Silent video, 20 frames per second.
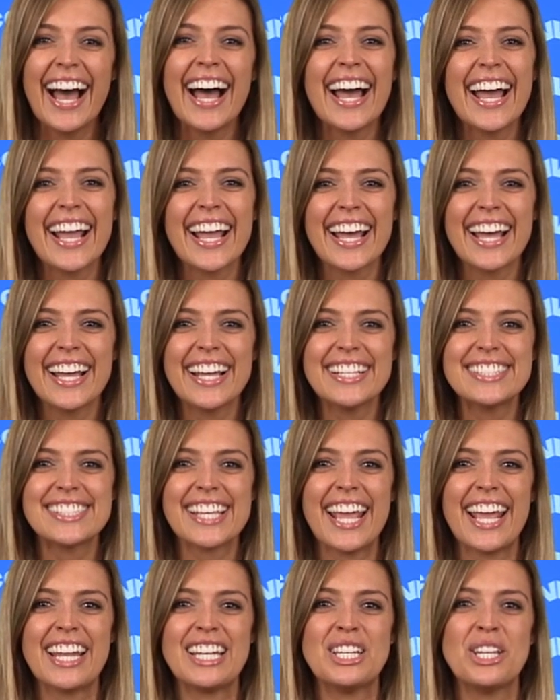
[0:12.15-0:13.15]
Hi guys,
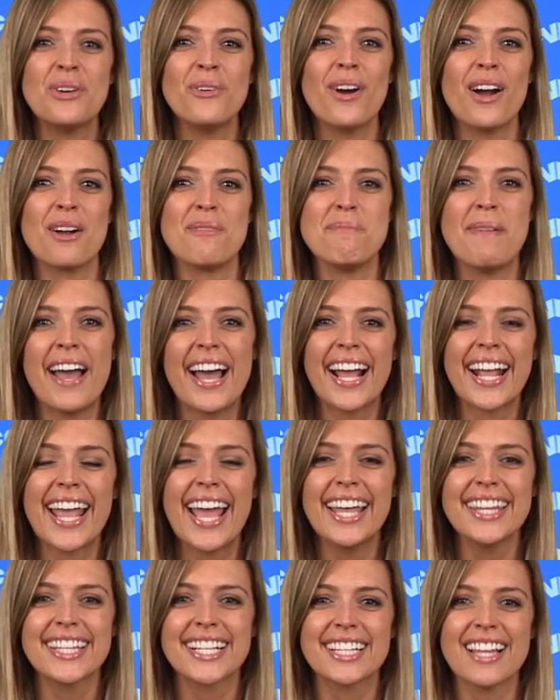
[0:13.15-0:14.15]
and you are back
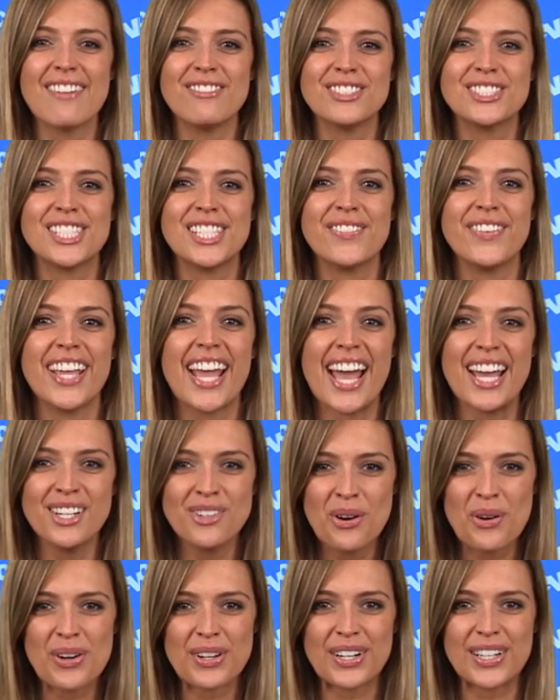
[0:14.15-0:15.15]
at the Clevver TV
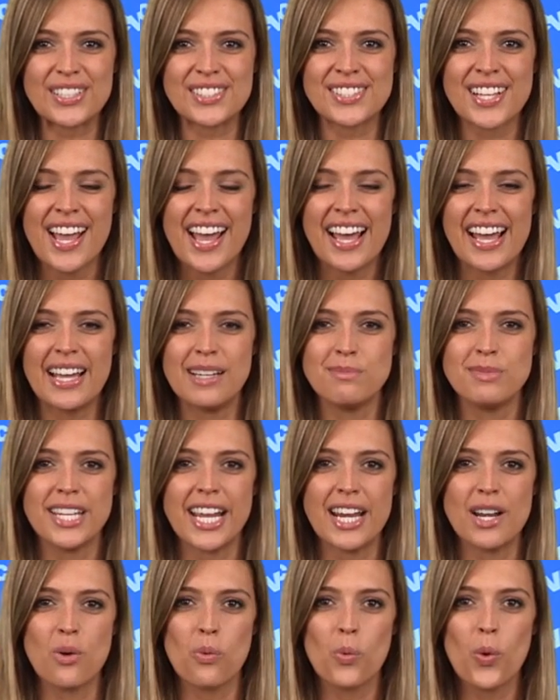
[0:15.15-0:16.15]
headquarters. I'm
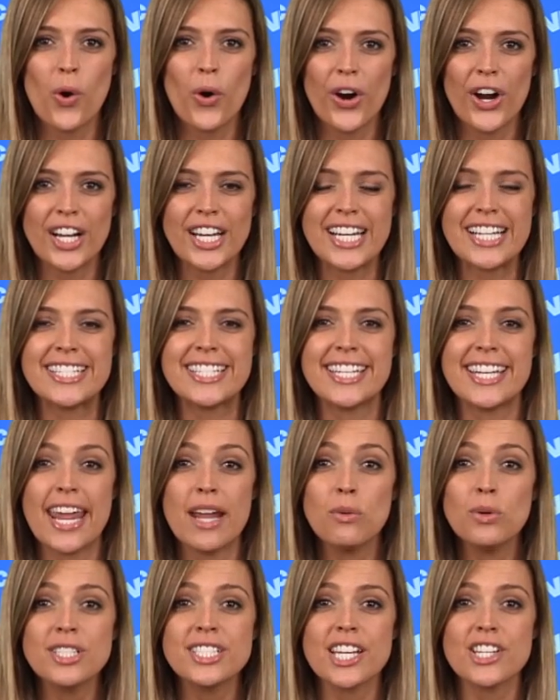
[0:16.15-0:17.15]
Dana Ward, and today
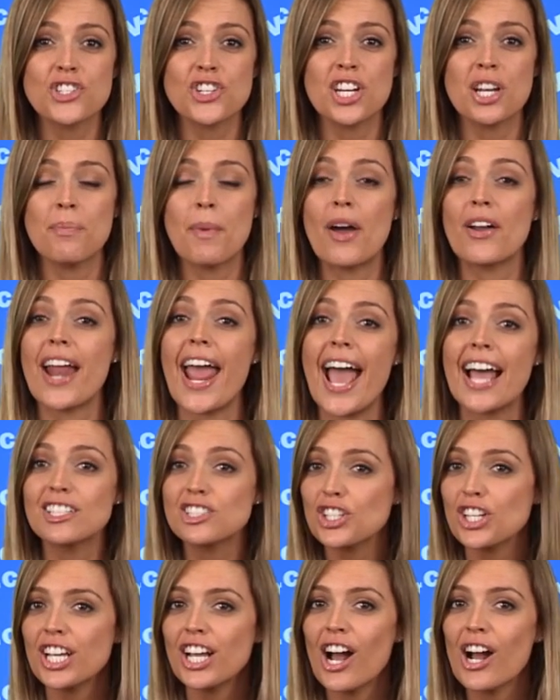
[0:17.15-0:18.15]
we're dishing about
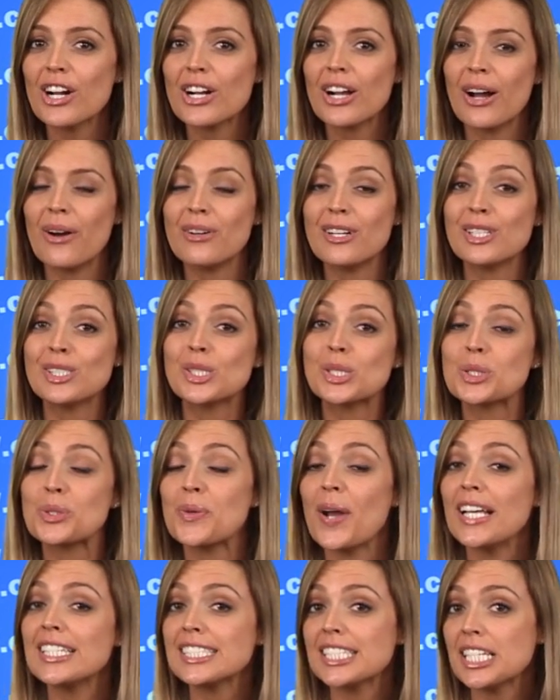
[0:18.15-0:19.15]
Ashley Argota's
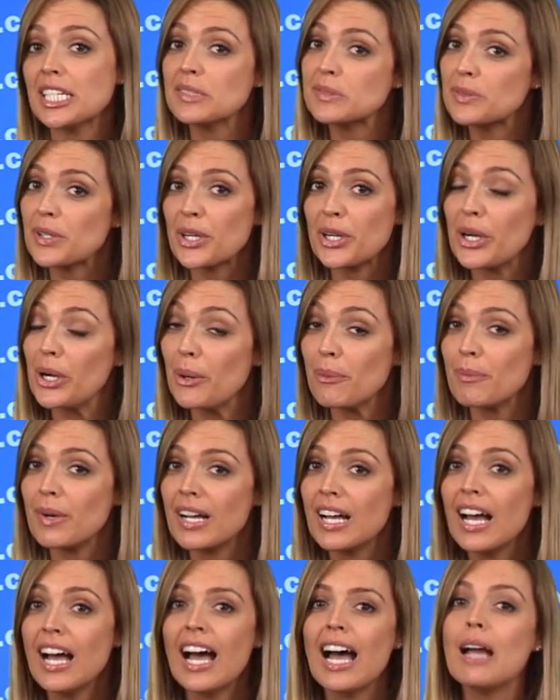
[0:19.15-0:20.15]
dressing room.
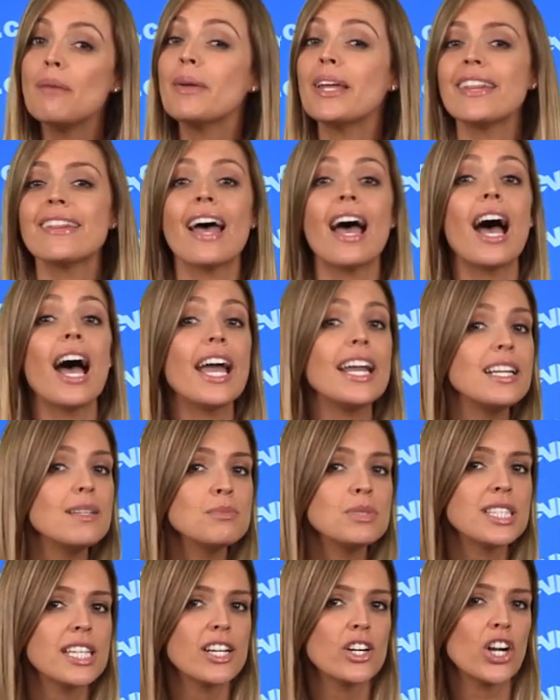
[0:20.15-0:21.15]
I mean, the
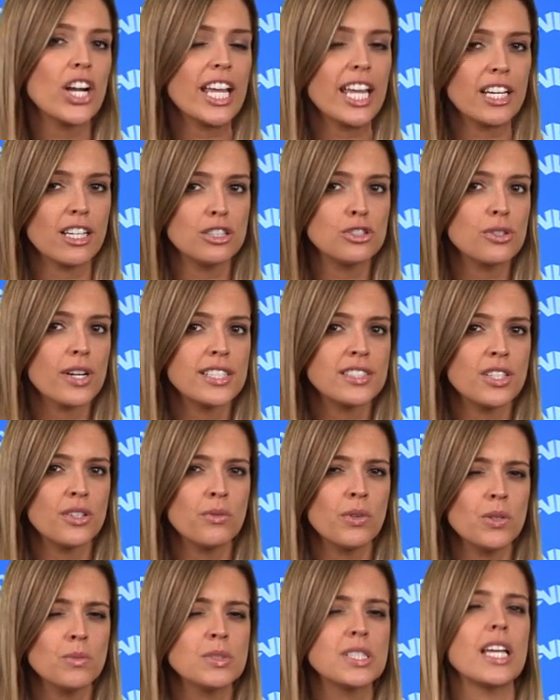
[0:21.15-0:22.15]
items that are in a dressing
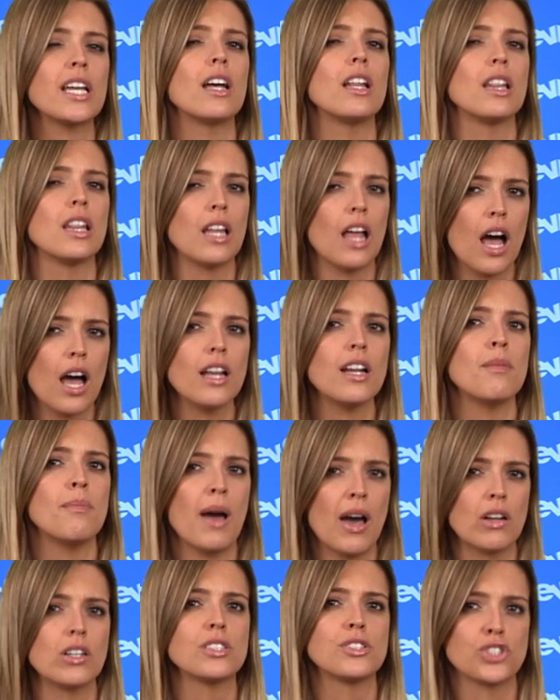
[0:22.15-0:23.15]
room say a lot
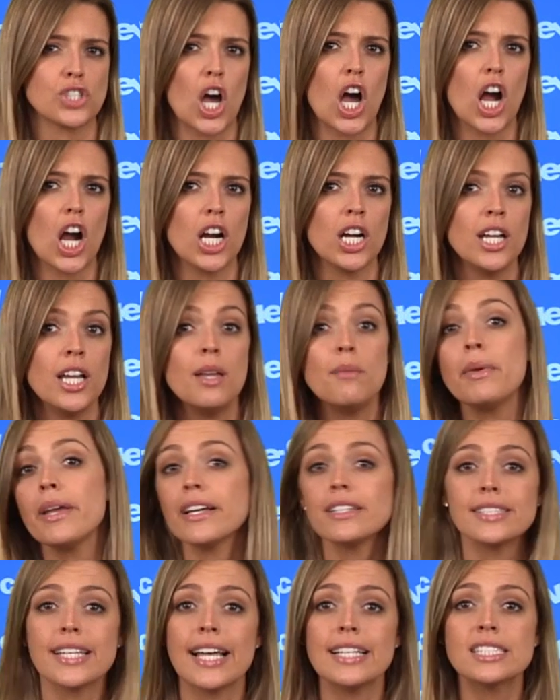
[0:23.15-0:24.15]
about a star
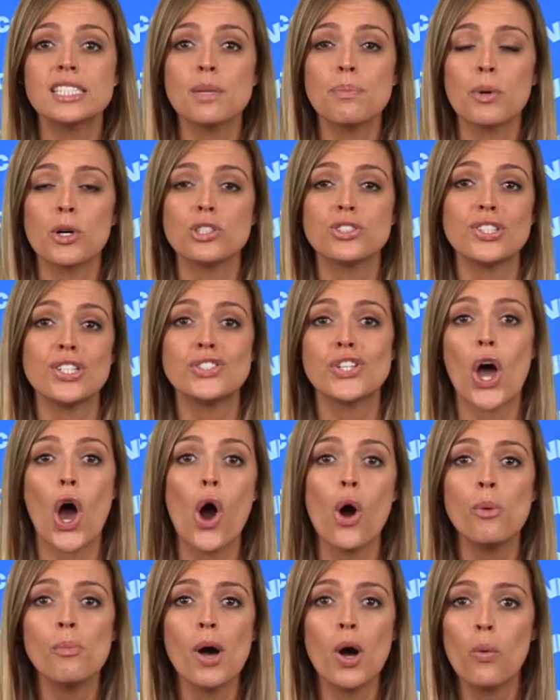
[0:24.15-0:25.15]
because that's the person's
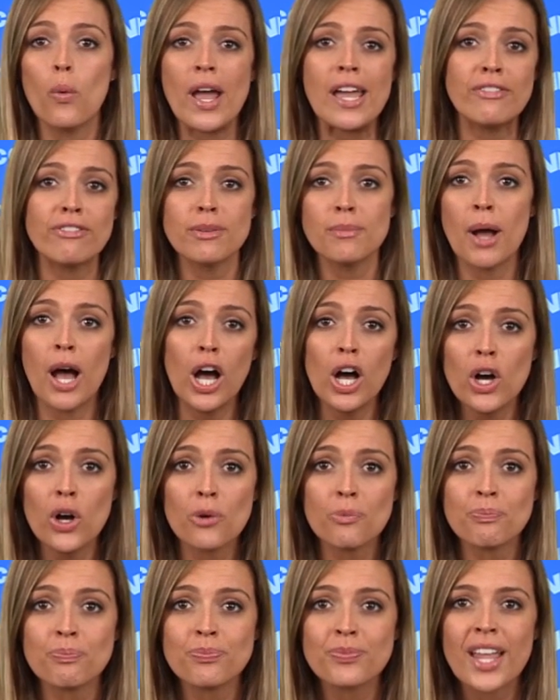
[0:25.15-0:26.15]
home away from
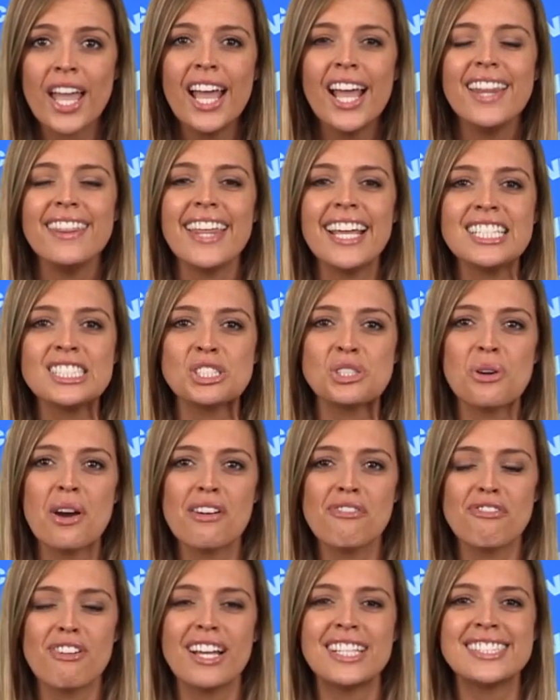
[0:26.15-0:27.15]
home. Thanks to our
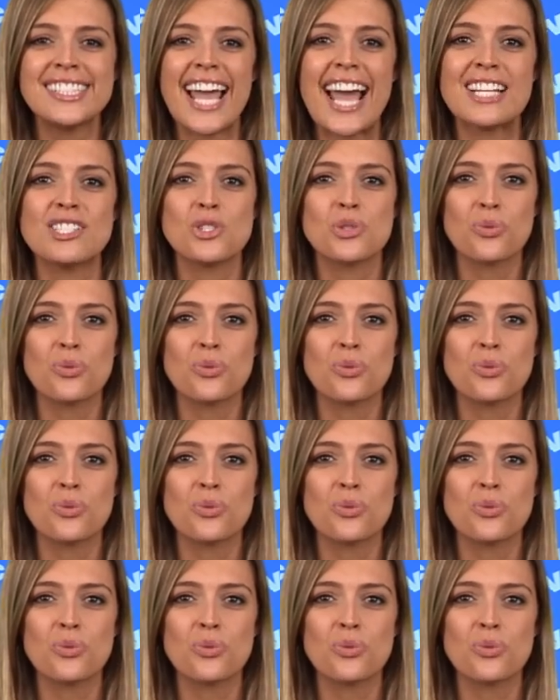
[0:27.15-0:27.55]
friends at